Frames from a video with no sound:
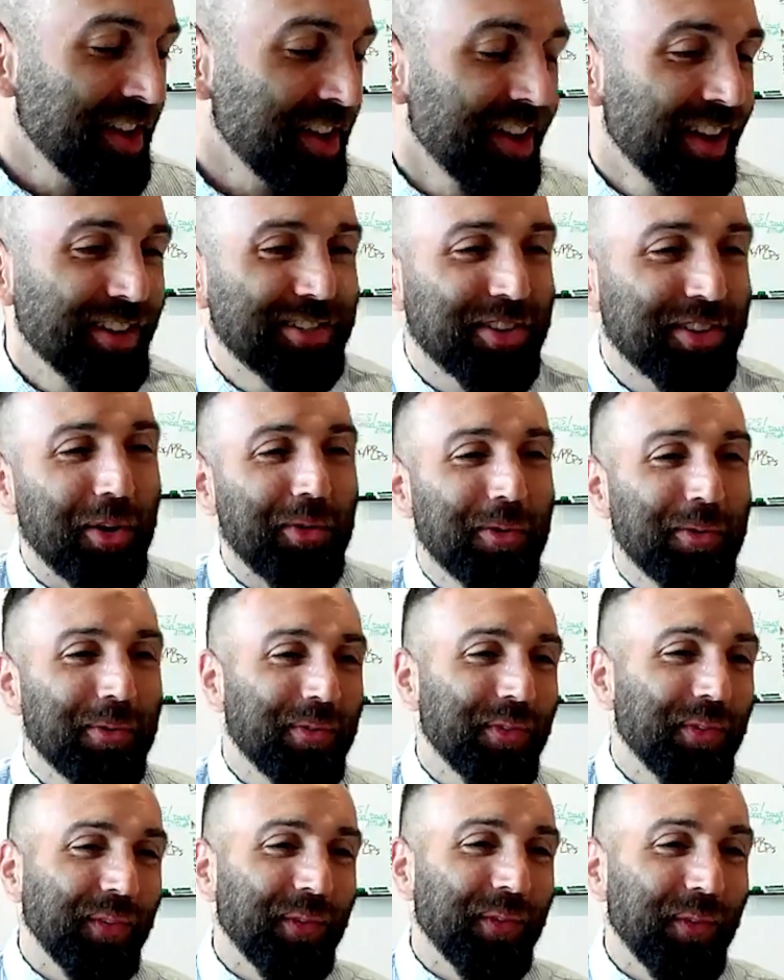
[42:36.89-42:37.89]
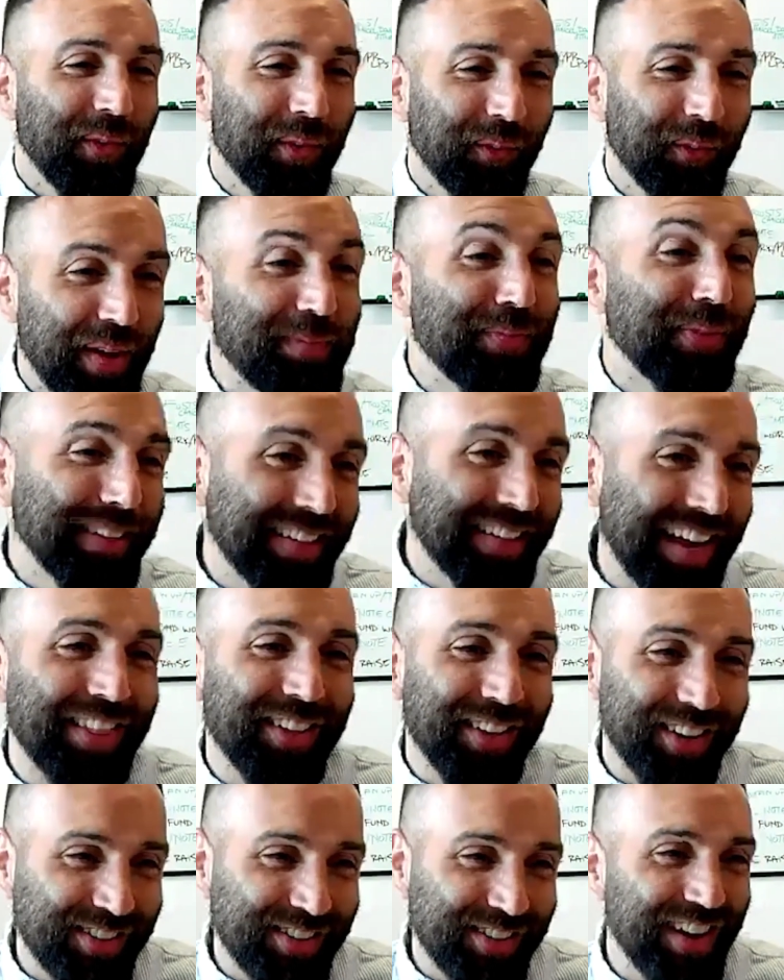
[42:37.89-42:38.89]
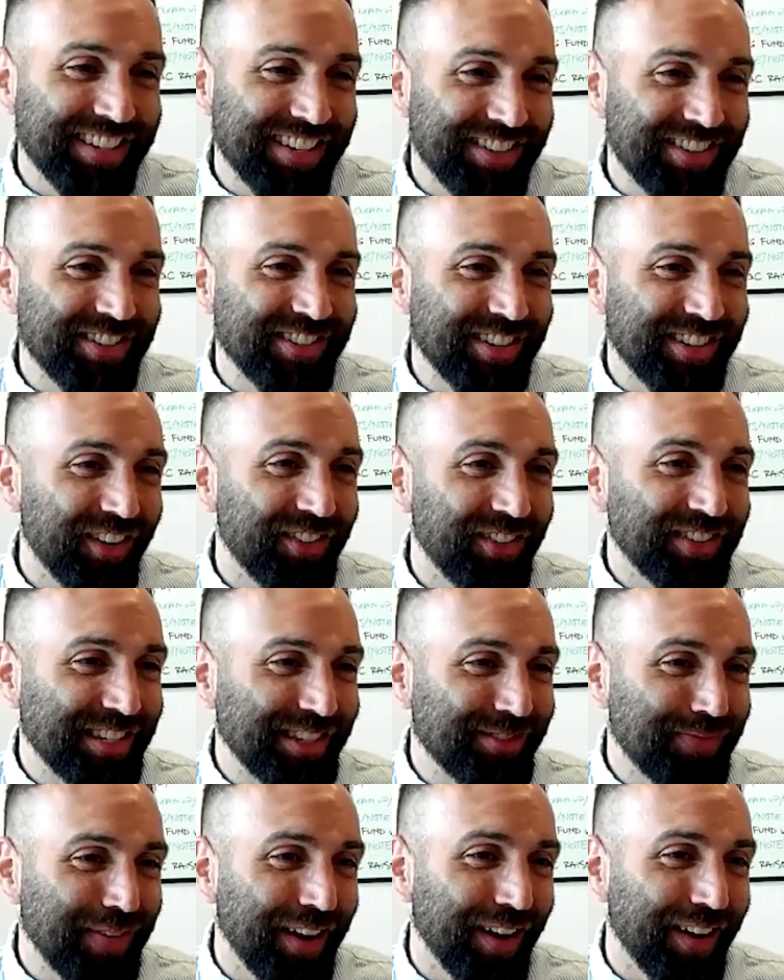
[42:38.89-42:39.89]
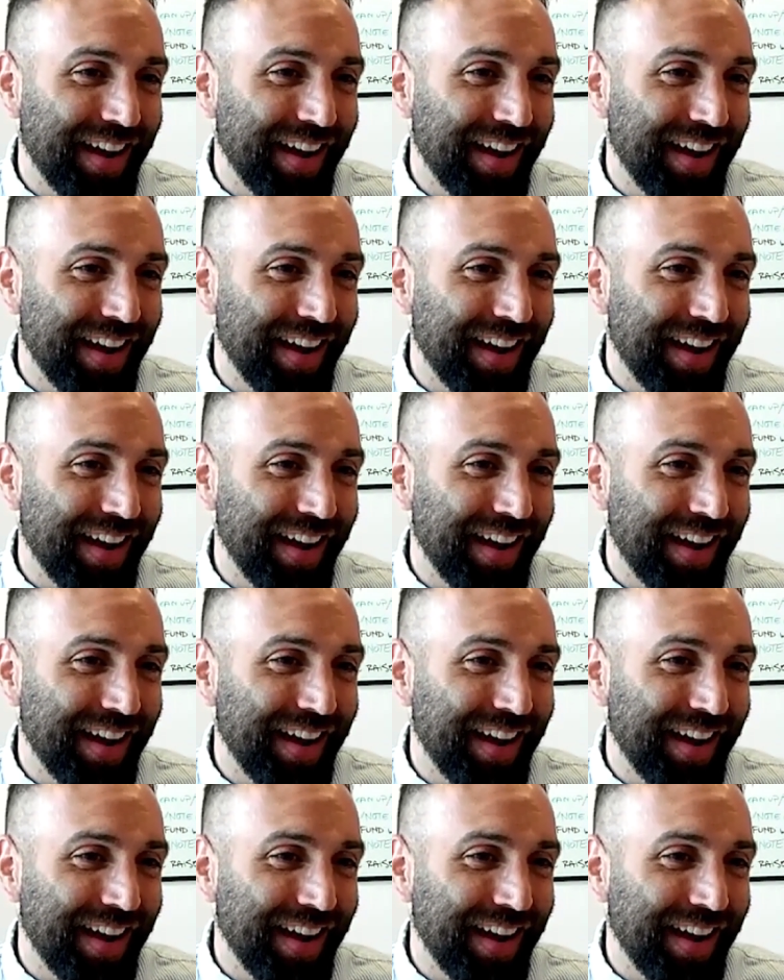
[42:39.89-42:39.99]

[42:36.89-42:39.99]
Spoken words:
So we put together a transition services period,